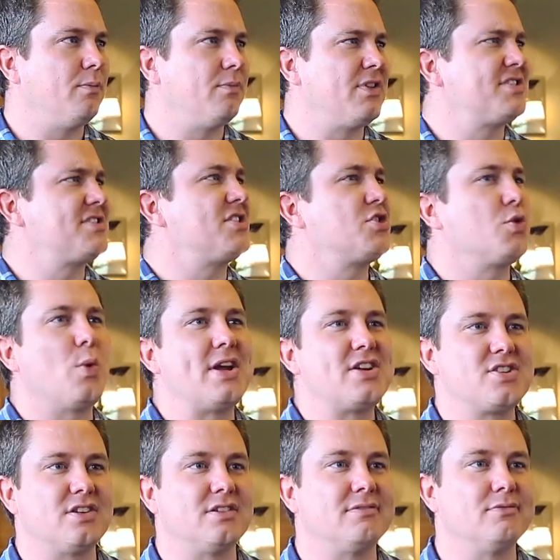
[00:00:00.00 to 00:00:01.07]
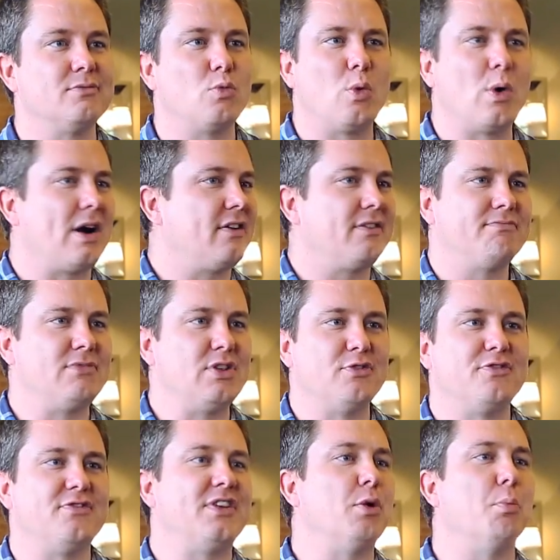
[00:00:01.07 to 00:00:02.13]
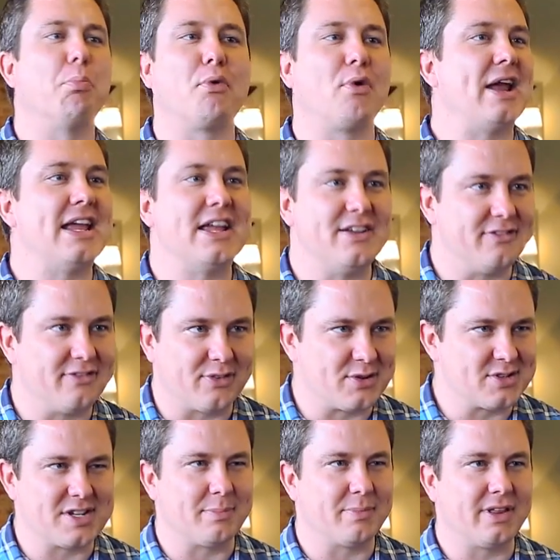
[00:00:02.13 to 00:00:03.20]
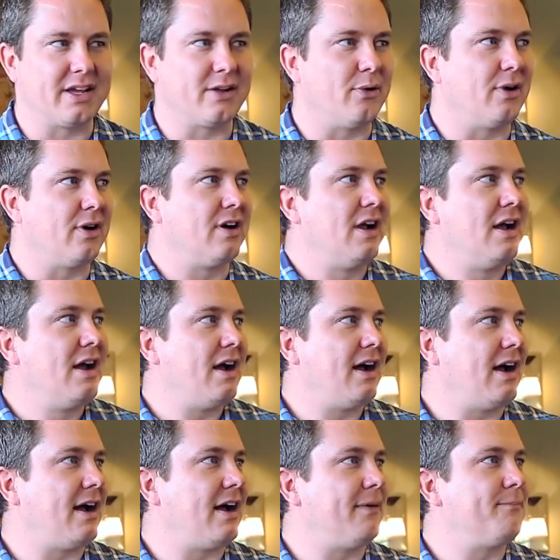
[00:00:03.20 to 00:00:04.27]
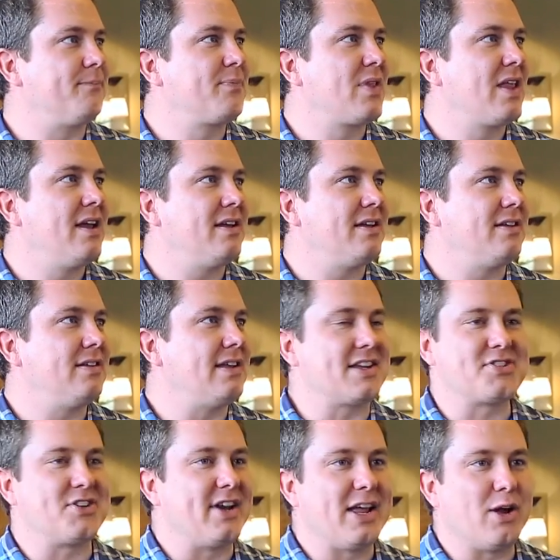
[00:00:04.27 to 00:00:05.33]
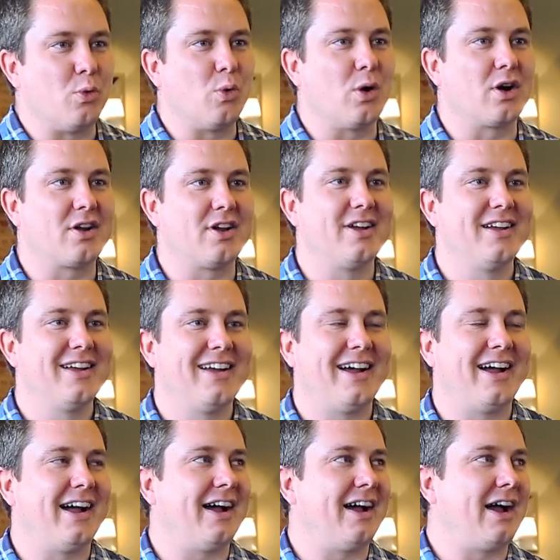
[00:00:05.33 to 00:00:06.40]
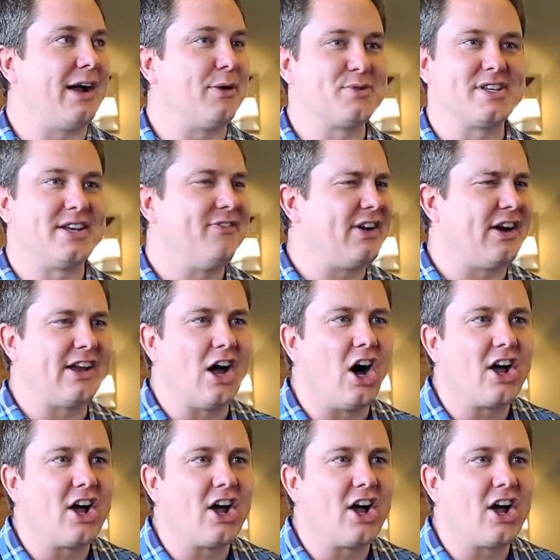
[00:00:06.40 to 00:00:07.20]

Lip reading: The situation where you feel brave or something, or yesterday at work, I was in a very